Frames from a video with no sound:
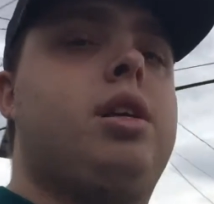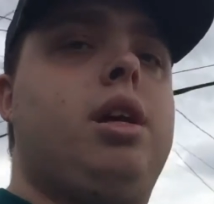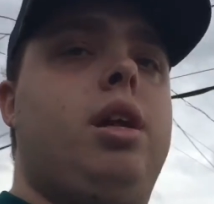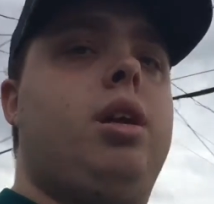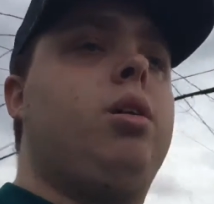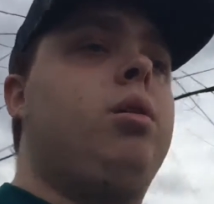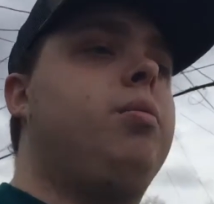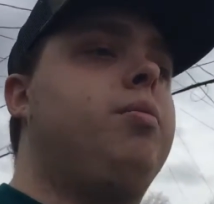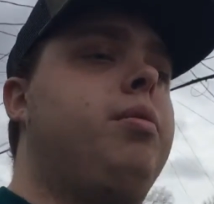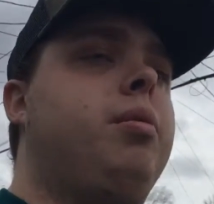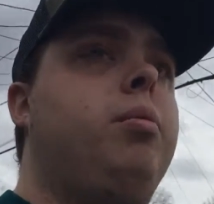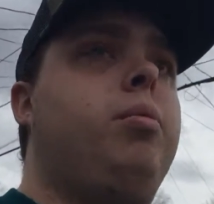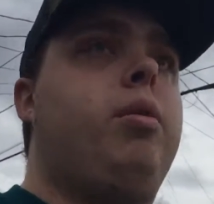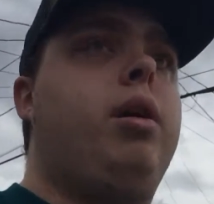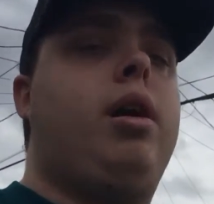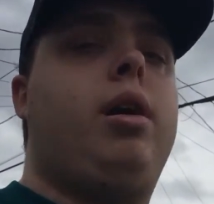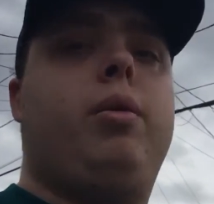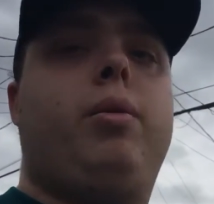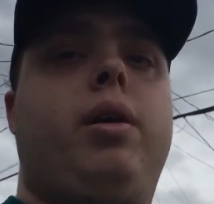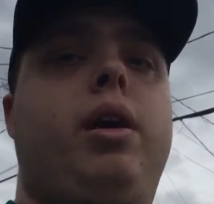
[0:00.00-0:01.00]
getting home from
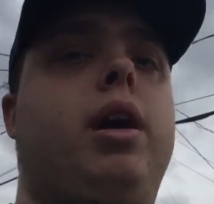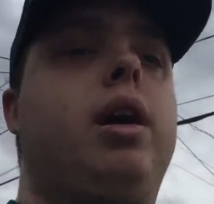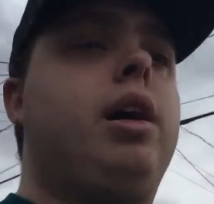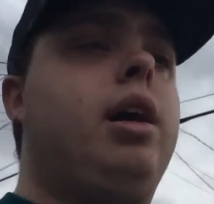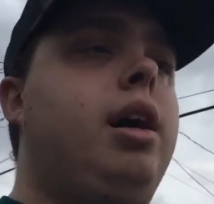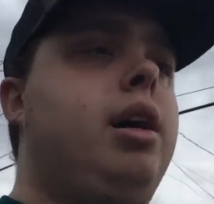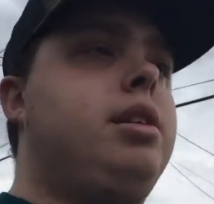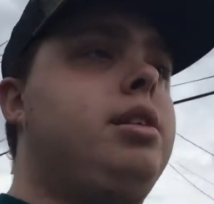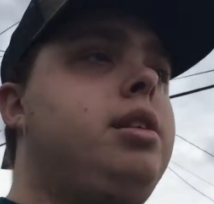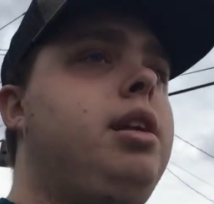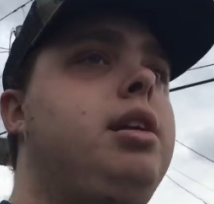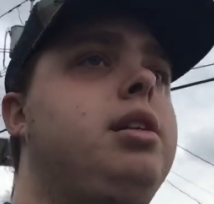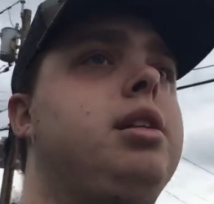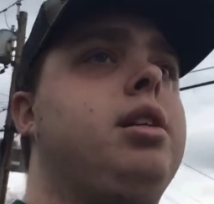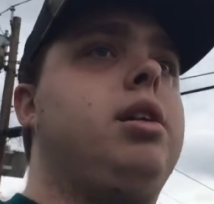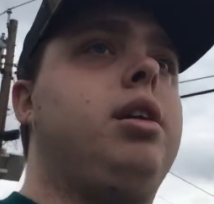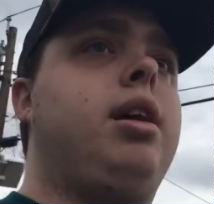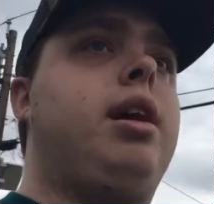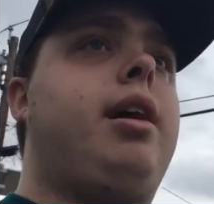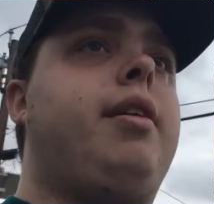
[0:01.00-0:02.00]
Wawa, guys. Nice
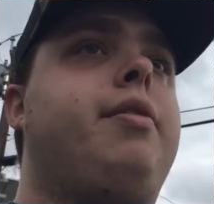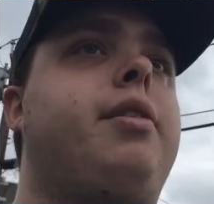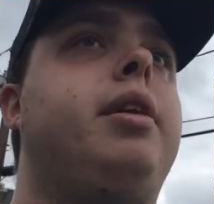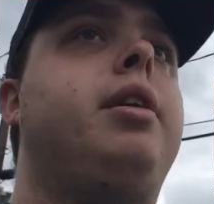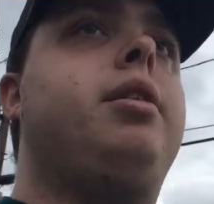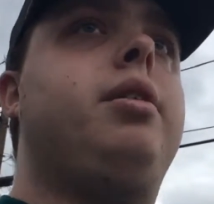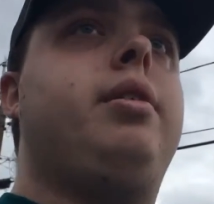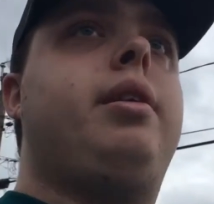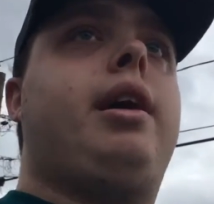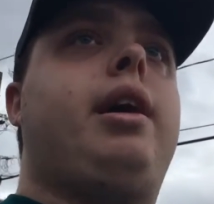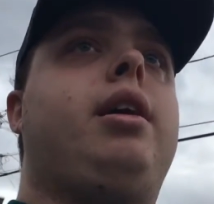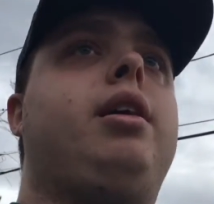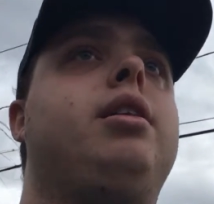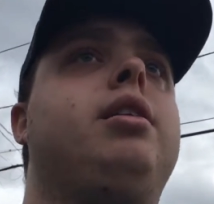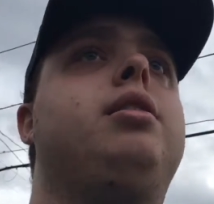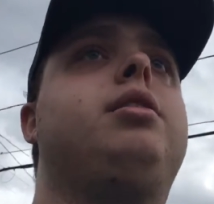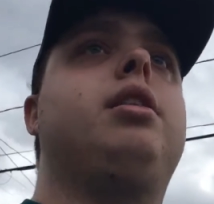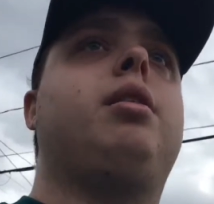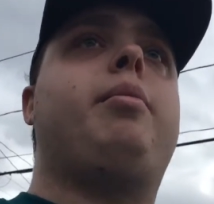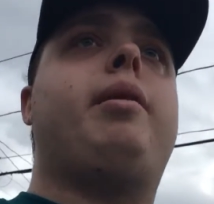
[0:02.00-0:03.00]
little afternoon out.
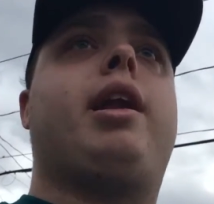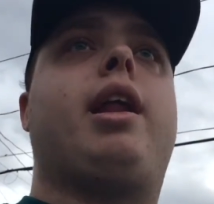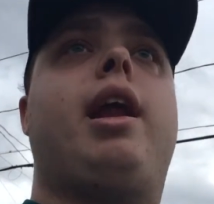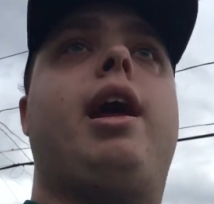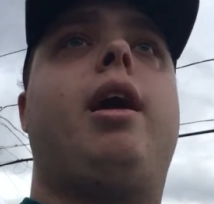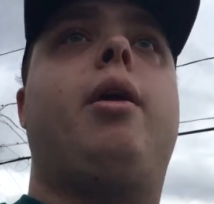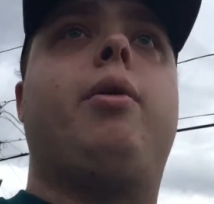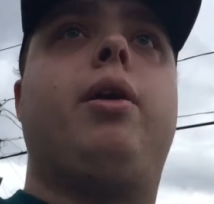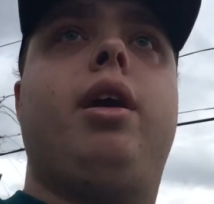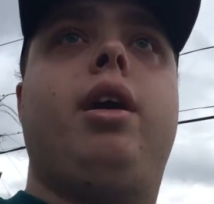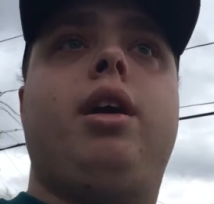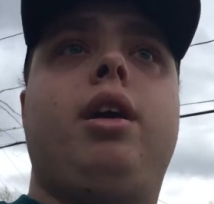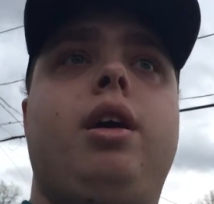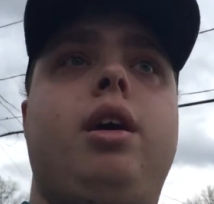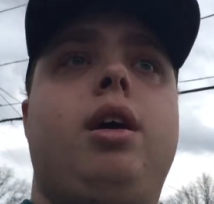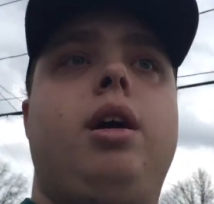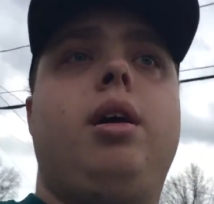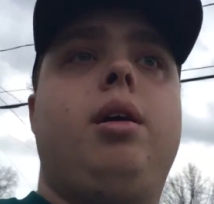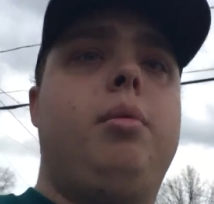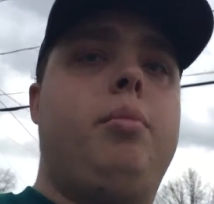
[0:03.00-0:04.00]
Took about an hour,
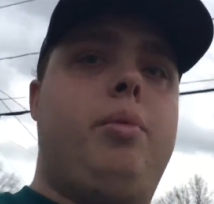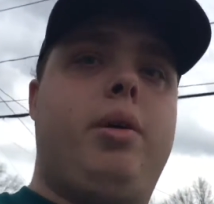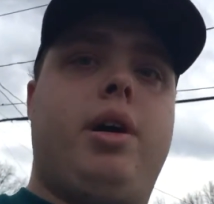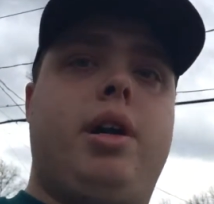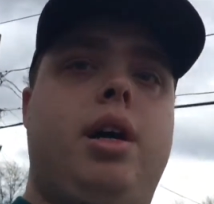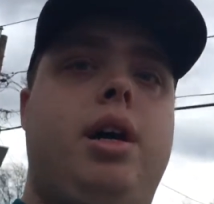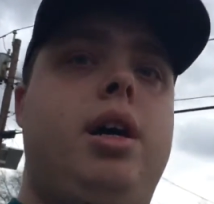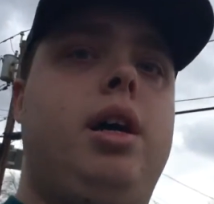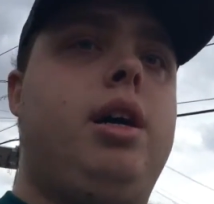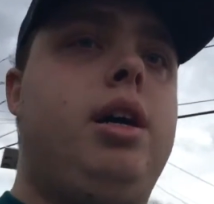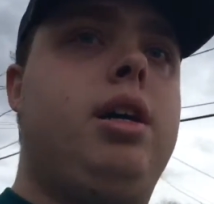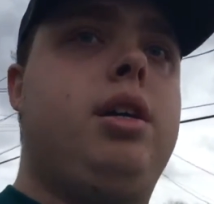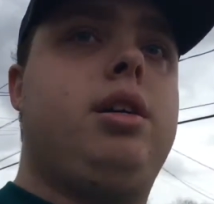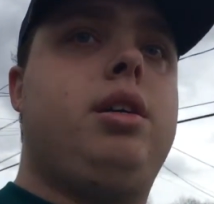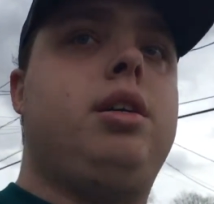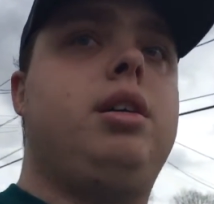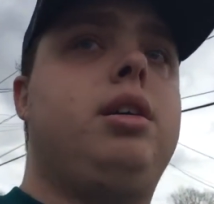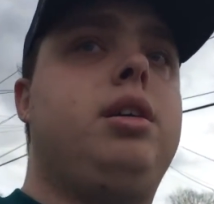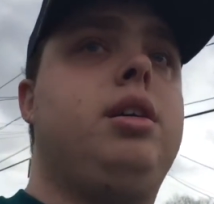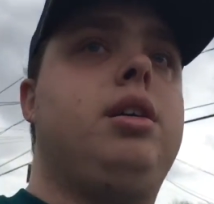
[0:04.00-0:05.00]
but uh,
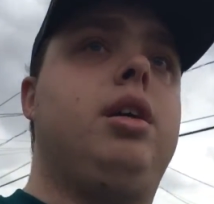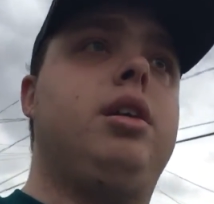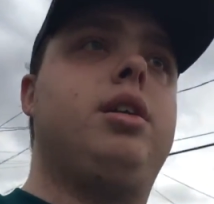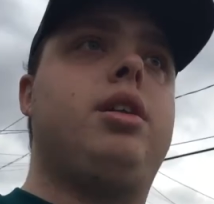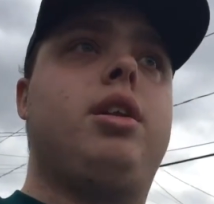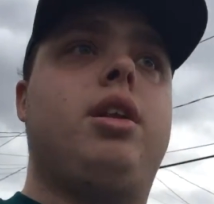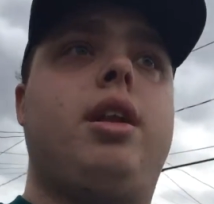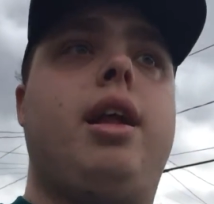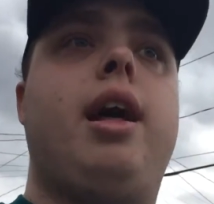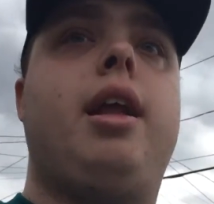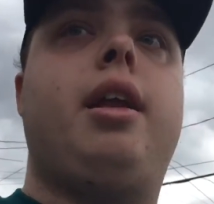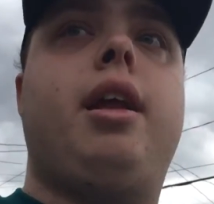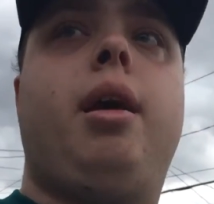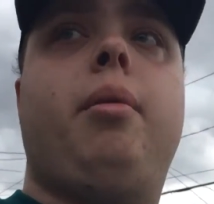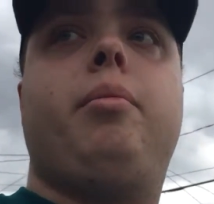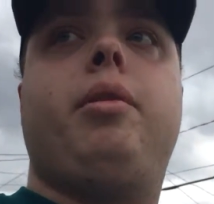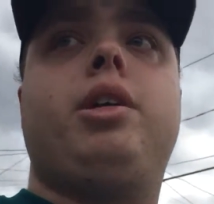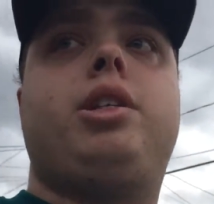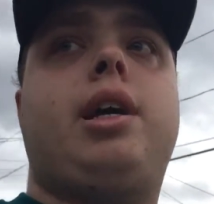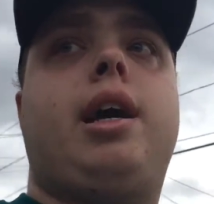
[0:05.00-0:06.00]
other than that,
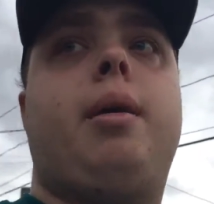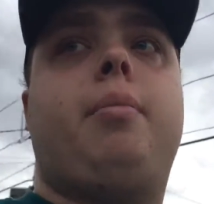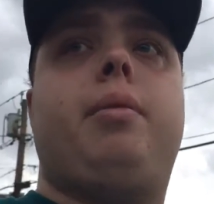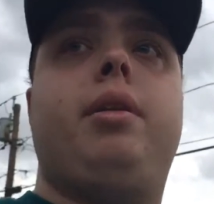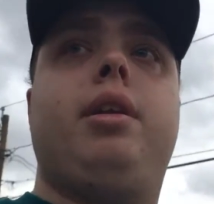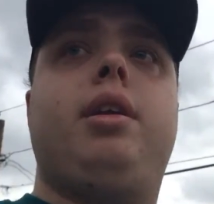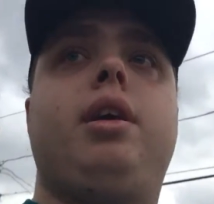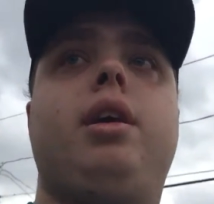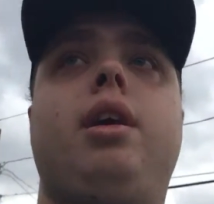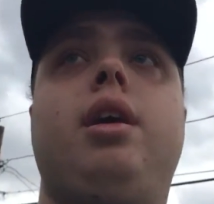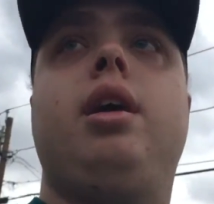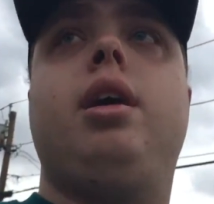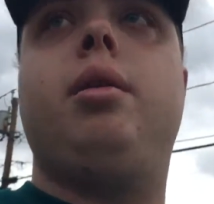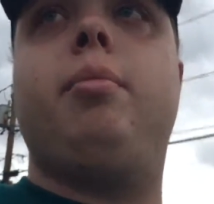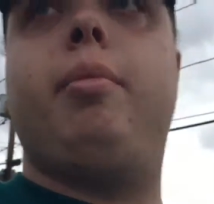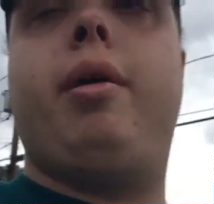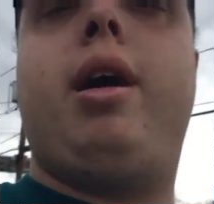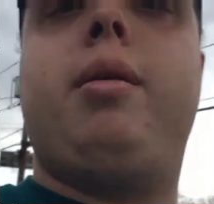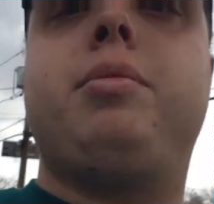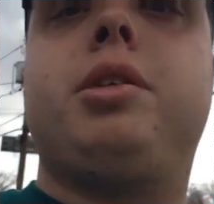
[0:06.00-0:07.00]
not much happened.
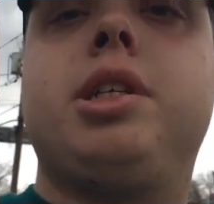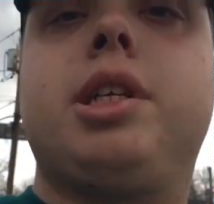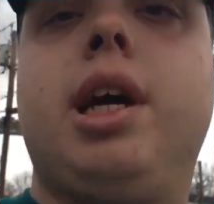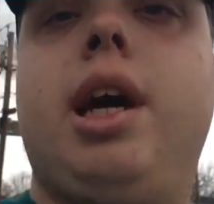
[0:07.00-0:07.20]
Mom just